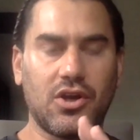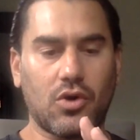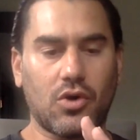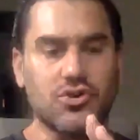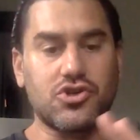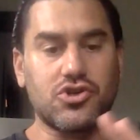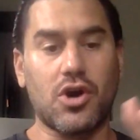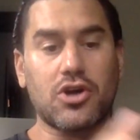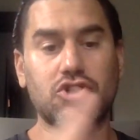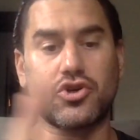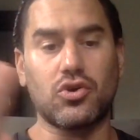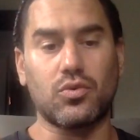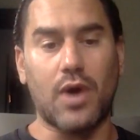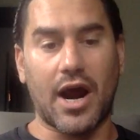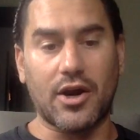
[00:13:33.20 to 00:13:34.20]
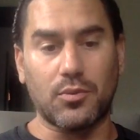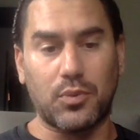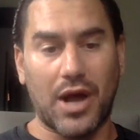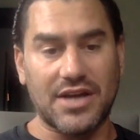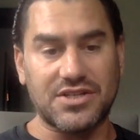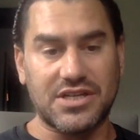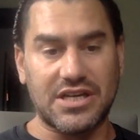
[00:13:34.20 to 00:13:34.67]
structural
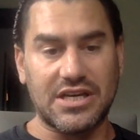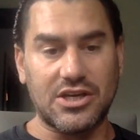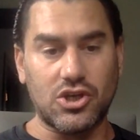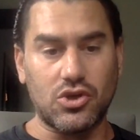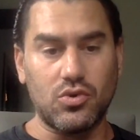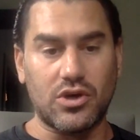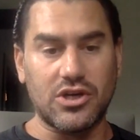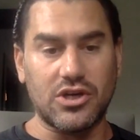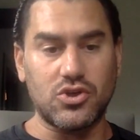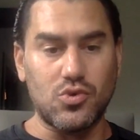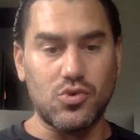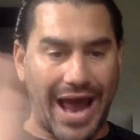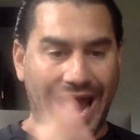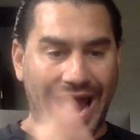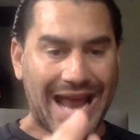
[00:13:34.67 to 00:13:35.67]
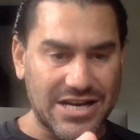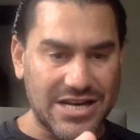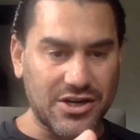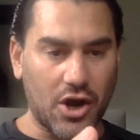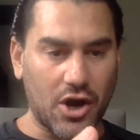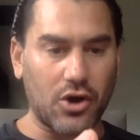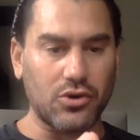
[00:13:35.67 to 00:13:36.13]
rhinoplasty, you can do any
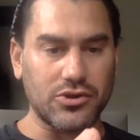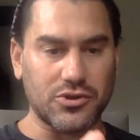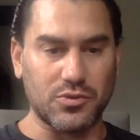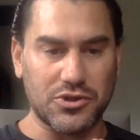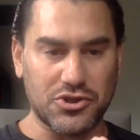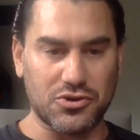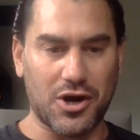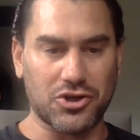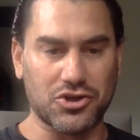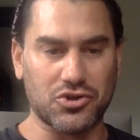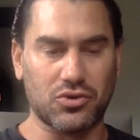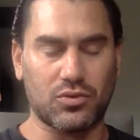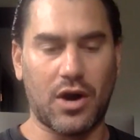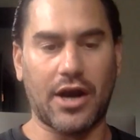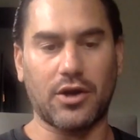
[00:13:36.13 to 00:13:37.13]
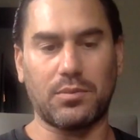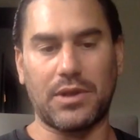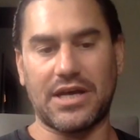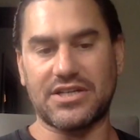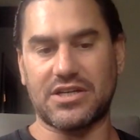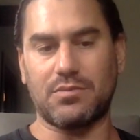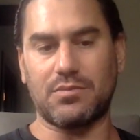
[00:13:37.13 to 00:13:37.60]
nose with structural
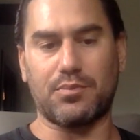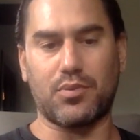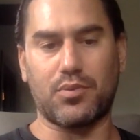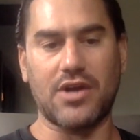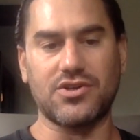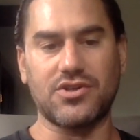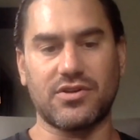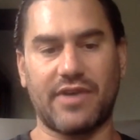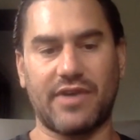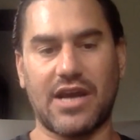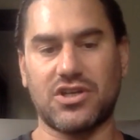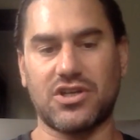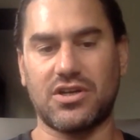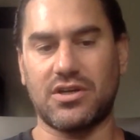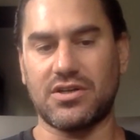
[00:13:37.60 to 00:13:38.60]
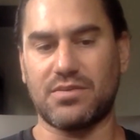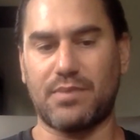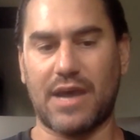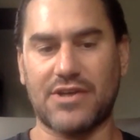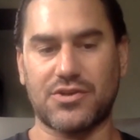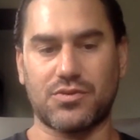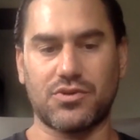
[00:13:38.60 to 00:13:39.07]
rhinoplasty, but preservation is
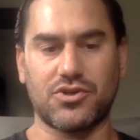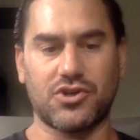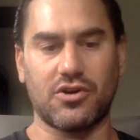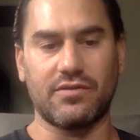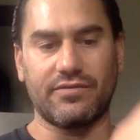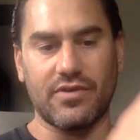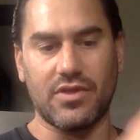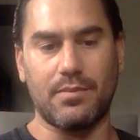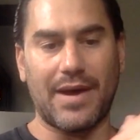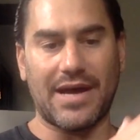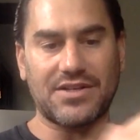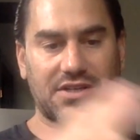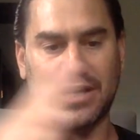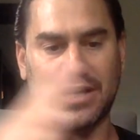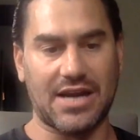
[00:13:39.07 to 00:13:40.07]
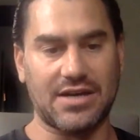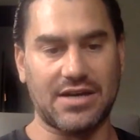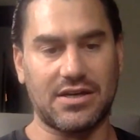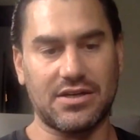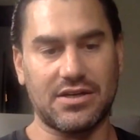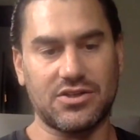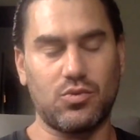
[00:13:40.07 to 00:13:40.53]
best reserved for the best
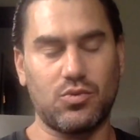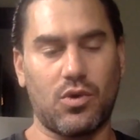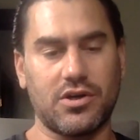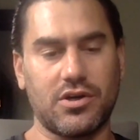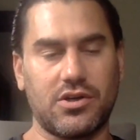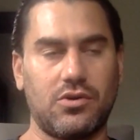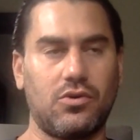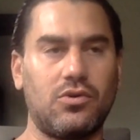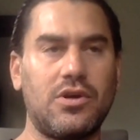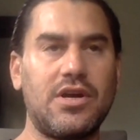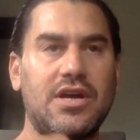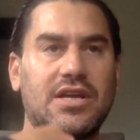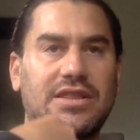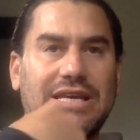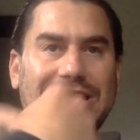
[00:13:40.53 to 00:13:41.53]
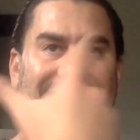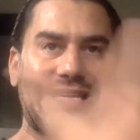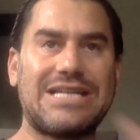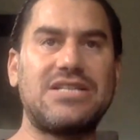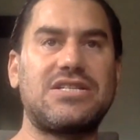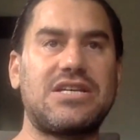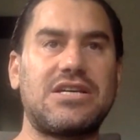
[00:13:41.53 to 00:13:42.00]
candidates. You want to do the
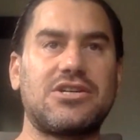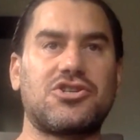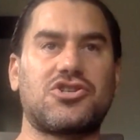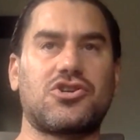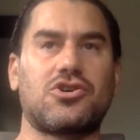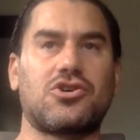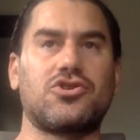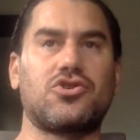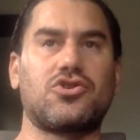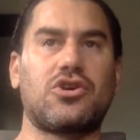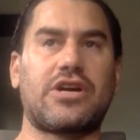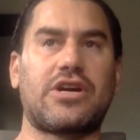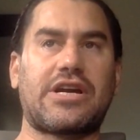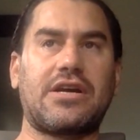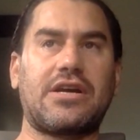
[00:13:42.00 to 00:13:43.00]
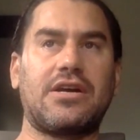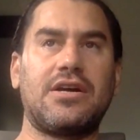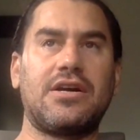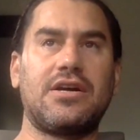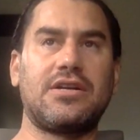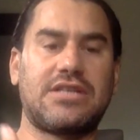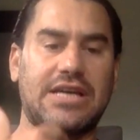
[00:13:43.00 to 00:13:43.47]
easiest surgery
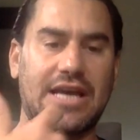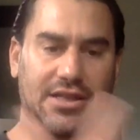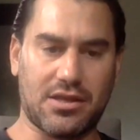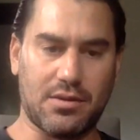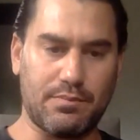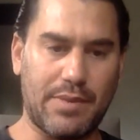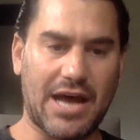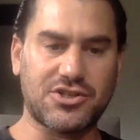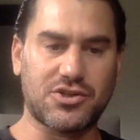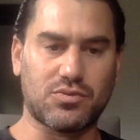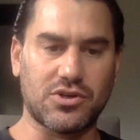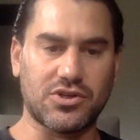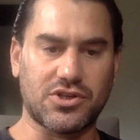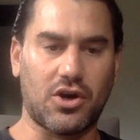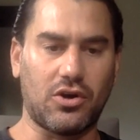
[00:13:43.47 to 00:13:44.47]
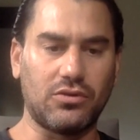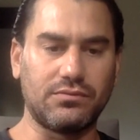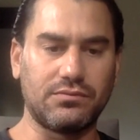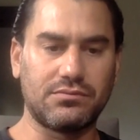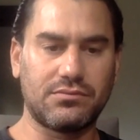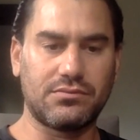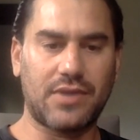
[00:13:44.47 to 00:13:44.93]
to get the best result.
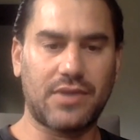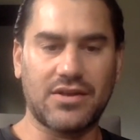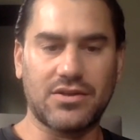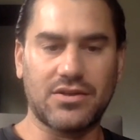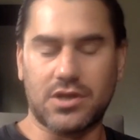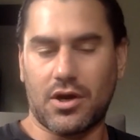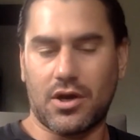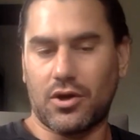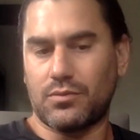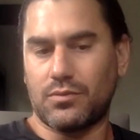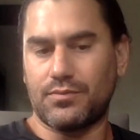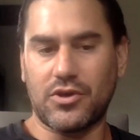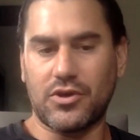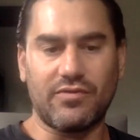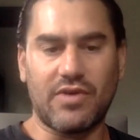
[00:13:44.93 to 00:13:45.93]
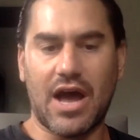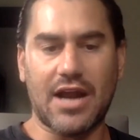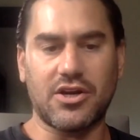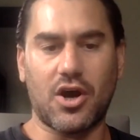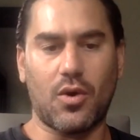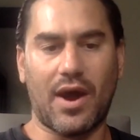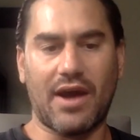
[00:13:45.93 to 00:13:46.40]
And so you got to
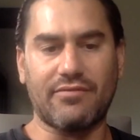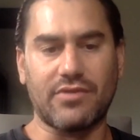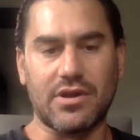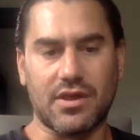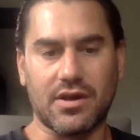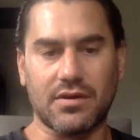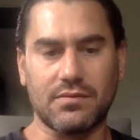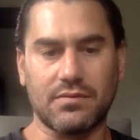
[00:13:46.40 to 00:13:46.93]
know everything.